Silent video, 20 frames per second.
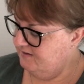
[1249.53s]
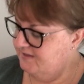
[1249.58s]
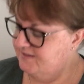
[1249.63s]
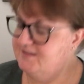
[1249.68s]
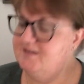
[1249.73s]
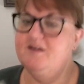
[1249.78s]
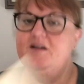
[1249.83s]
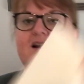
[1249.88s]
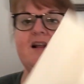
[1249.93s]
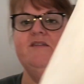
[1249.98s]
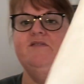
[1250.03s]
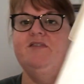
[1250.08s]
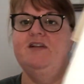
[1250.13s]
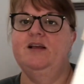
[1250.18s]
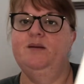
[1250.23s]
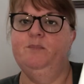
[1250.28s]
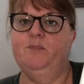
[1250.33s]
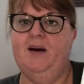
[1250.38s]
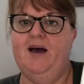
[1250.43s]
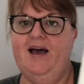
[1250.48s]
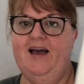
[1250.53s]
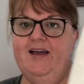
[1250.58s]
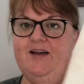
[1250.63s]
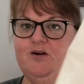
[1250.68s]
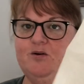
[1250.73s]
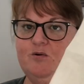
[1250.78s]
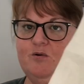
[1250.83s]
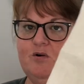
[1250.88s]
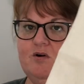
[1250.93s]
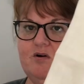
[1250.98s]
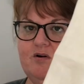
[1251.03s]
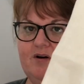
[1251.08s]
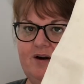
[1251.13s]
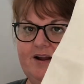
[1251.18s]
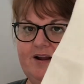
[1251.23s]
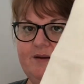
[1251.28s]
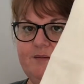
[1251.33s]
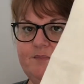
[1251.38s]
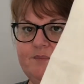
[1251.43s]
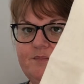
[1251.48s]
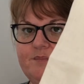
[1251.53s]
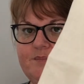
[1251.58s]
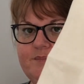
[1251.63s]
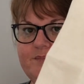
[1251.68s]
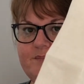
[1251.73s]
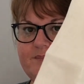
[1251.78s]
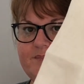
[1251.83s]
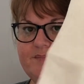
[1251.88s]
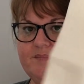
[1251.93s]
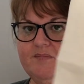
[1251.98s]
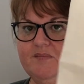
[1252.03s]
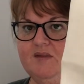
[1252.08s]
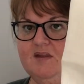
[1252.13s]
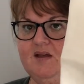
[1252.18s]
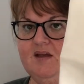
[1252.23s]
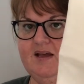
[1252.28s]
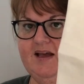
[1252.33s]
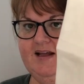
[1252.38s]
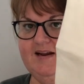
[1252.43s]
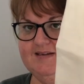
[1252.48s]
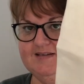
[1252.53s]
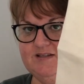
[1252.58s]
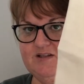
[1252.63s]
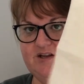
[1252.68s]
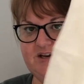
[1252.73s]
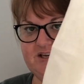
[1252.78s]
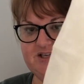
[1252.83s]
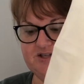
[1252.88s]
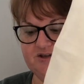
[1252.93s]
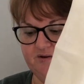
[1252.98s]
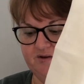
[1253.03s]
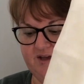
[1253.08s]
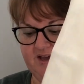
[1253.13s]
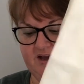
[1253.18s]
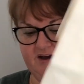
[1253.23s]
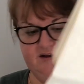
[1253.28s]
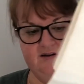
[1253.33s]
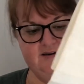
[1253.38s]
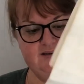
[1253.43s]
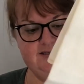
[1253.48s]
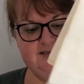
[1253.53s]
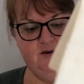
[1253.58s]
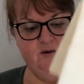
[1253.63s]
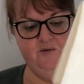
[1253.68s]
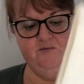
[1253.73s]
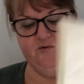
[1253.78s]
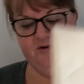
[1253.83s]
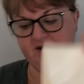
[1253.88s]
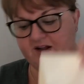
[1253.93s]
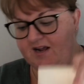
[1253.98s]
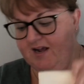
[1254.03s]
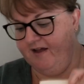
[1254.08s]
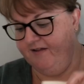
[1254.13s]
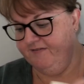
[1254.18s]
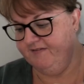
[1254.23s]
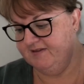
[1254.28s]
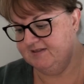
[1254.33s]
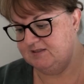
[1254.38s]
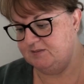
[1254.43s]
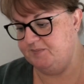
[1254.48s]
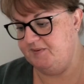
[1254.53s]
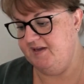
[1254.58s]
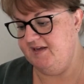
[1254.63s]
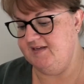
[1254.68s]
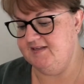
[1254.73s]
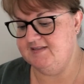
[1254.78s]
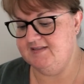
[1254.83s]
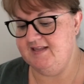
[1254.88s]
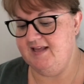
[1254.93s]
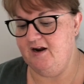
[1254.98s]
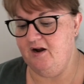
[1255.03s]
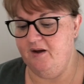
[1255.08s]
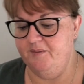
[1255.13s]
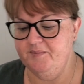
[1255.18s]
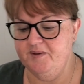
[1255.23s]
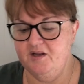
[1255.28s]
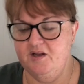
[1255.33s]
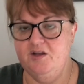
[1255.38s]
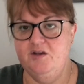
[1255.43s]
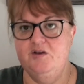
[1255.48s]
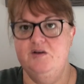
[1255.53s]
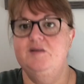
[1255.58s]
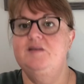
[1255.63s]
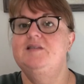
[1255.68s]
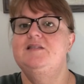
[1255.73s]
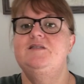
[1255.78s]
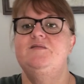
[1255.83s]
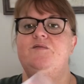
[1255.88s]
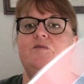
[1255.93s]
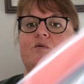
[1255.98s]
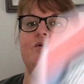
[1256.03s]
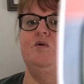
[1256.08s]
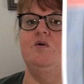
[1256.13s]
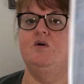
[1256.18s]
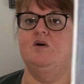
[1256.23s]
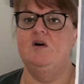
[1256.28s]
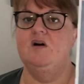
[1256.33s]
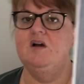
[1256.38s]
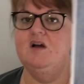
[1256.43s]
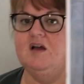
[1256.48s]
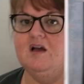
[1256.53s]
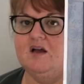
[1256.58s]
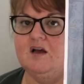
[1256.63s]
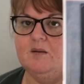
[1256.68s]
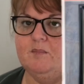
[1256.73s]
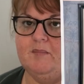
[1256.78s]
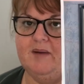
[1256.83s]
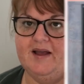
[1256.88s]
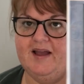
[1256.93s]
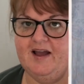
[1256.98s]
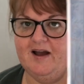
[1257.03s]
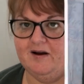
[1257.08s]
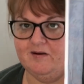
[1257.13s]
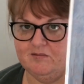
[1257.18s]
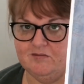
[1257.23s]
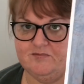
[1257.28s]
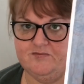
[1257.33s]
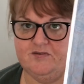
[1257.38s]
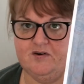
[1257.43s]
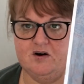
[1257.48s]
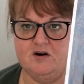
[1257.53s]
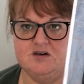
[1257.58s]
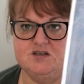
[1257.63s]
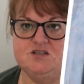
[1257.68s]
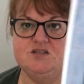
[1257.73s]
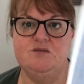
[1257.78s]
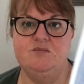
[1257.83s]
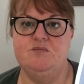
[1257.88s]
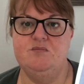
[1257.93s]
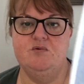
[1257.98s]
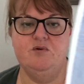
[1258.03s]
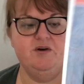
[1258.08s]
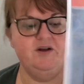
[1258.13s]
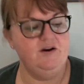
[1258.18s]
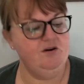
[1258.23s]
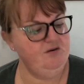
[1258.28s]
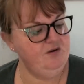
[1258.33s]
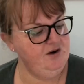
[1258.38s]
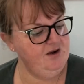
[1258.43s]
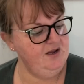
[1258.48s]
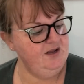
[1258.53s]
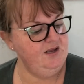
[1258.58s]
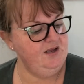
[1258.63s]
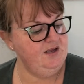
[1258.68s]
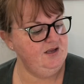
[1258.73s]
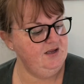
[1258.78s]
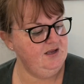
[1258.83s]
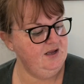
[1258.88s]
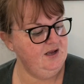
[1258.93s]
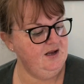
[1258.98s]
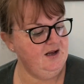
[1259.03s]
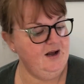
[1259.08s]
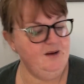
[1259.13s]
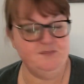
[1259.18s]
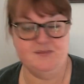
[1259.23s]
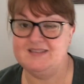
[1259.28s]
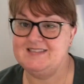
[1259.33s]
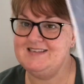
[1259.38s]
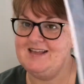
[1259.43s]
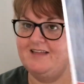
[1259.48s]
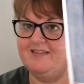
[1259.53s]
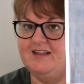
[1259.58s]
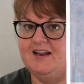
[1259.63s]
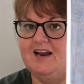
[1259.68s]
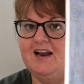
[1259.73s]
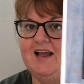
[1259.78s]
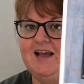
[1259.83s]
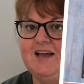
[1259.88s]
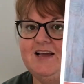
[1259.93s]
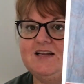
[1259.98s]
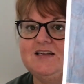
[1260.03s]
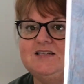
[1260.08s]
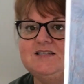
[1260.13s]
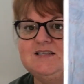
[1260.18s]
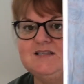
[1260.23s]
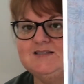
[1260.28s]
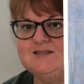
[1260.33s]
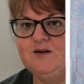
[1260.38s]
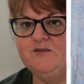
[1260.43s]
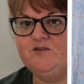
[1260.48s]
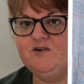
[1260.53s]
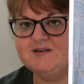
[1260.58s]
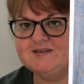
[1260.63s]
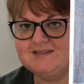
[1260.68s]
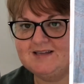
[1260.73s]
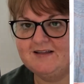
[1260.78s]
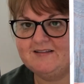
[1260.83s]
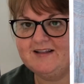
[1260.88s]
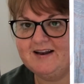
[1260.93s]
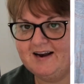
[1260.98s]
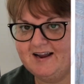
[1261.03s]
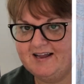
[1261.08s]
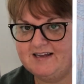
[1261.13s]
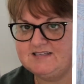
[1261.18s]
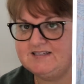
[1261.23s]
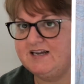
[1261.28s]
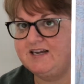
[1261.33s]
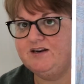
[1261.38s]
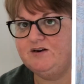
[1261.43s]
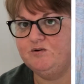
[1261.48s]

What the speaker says: a lovely pale cream, and it's 32 count. So I've already cut this piece that I'm going to use for my Owl Forest embroidery Southern Land. So I've got Southern Land and